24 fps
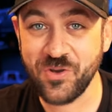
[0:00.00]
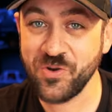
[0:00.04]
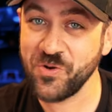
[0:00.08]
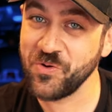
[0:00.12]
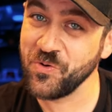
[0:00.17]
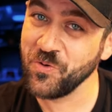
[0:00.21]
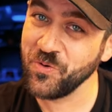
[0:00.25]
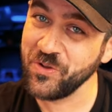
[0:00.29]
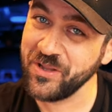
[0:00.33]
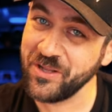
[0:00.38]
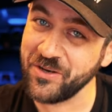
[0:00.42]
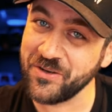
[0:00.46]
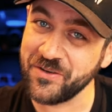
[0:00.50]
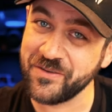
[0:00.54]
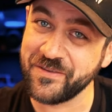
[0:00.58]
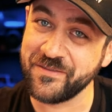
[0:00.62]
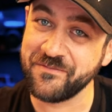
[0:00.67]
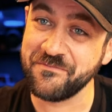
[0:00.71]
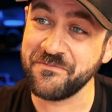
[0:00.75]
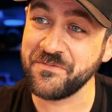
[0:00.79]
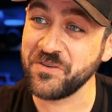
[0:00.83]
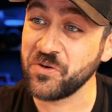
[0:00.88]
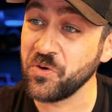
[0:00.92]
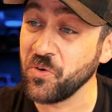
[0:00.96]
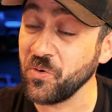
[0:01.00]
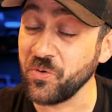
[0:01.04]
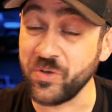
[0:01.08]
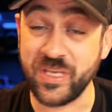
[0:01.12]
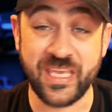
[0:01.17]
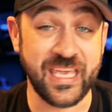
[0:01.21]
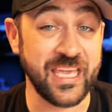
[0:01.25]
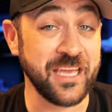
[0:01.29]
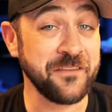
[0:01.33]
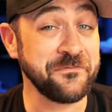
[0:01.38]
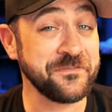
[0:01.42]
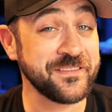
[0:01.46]
cool little, cool
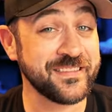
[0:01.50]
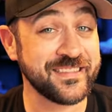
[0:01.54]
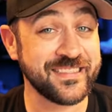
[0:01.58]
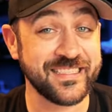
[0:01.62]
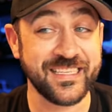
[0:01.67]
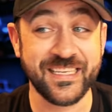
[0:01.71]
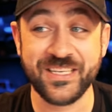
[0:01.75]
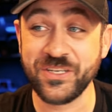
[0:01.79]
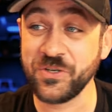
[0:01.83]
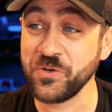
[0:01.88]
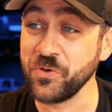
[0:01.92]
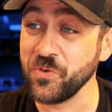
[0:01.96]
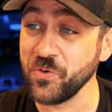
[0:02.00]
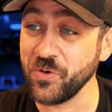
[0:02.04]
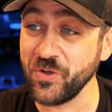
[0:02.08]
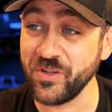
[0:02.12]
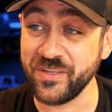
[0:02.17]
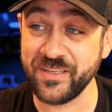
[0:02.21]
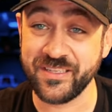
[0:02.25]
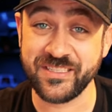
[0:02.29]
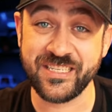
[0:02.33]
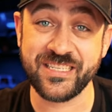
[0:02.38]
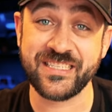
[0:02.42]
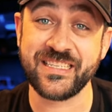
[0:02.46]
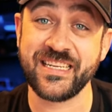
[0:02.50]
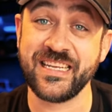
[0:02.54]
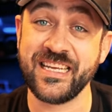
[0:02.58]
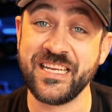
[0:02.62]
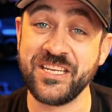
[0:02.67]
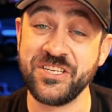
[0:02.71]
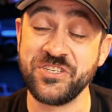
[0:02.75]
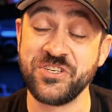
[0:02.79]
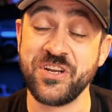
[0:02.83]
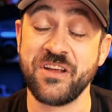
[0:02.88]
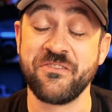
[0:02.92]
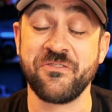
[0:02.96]
gifts, cool just
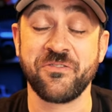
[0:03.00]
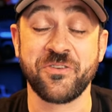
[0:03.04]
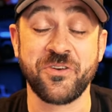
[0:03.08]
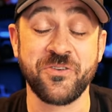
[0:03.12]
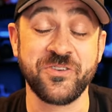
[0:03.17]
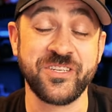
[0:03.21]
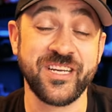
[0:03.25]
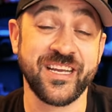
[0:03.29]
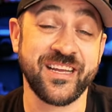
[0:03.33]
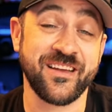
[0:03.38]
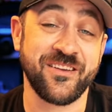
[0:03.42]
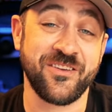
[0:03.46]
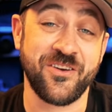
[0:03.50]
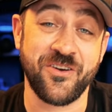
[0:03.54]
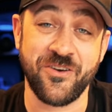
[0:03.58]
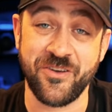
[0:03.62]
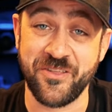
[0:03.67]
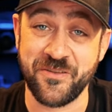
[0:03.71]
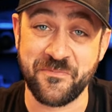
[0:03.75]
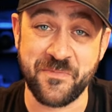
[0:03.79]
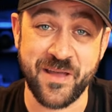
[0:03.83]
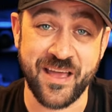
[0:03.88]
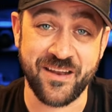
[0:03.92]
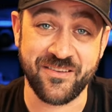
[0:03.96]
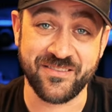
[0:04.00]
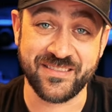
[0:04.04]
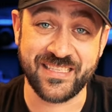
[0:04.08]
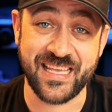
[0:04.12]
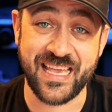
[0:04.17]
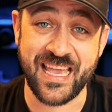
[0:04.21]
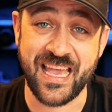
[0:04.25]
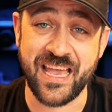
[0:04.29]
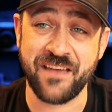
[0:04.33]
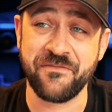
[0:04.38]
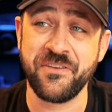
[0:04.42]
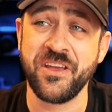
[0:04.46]
in general. Go check out all the models they
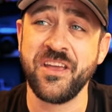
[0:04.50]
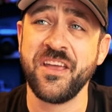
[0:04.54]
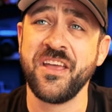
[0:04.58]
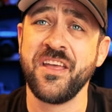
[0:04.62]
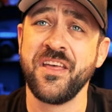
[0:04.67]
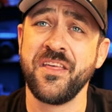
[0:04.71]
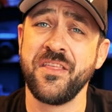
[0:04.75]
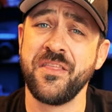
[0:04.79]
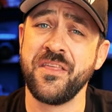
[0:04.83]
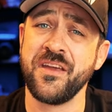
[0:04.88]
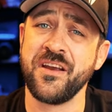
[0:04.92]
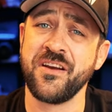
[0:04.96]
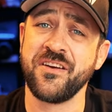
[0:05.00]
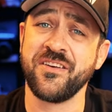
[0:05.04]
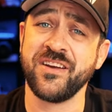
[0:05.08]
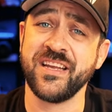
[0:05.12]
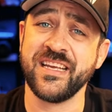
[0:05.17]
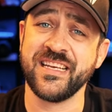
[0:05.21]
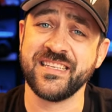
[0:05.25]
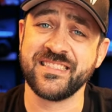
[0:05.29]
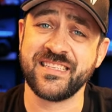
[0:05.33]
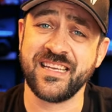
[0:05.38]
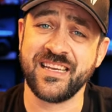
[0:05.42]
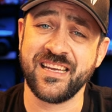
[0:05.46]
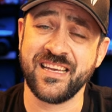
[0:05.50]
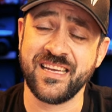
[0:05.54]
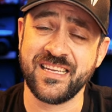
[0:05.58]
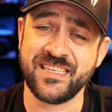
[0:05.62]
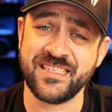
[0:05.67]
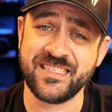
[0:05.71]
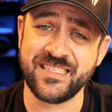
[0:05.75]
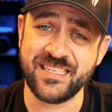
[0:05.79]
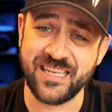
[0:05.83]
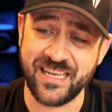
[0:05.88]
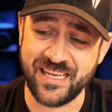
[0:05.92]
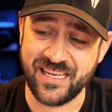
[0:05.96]
have. There is a
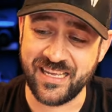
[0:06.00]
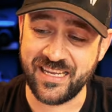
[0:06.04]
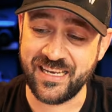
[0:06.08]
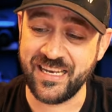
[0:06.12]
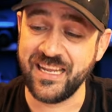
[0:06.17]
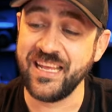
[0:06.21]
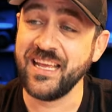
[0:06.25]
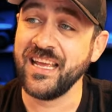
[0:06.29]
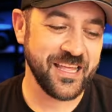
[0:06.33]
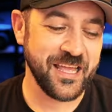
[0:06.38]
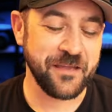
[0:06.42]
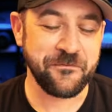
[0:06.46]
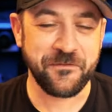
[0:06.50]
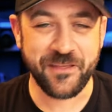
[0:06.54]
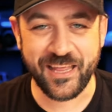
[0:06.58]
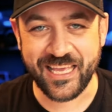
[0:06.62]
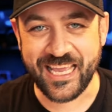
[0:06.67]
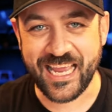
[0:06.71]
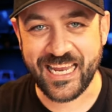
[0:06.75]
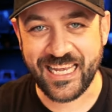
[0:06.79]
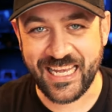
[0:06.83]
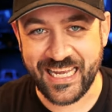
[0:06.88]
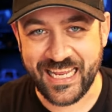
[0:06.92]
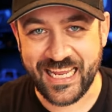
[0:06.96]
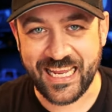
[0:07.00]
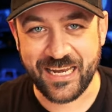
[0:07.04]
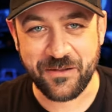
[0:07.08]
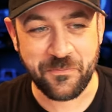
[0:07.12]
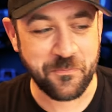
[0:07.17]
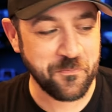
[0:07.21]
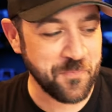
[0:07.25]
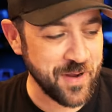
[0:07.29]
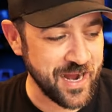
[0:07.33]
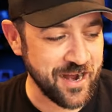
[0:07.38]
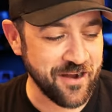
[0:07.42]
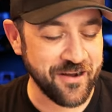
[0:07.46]
ton. I feel like I need a
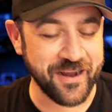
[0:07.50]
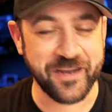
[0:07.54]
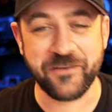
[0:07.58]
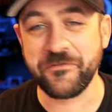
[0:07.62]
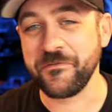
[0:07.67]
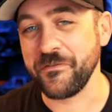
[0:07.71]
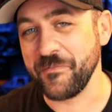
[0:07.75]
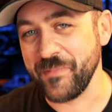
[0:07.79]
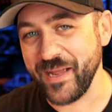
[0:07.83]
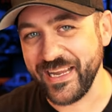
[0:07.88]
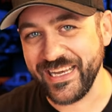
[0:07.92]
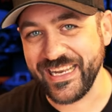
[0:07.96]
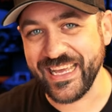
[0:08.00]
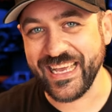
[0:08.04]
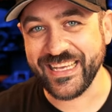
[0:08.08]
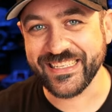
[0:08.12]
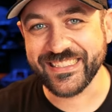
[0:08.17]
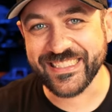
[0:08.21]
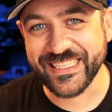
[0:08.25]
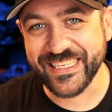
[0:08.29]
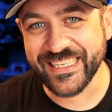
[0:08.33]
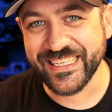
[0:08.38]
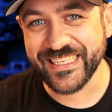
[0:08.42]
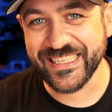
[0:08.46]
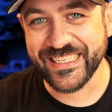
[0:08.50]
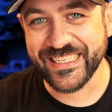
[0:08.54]
Barrett for my desk.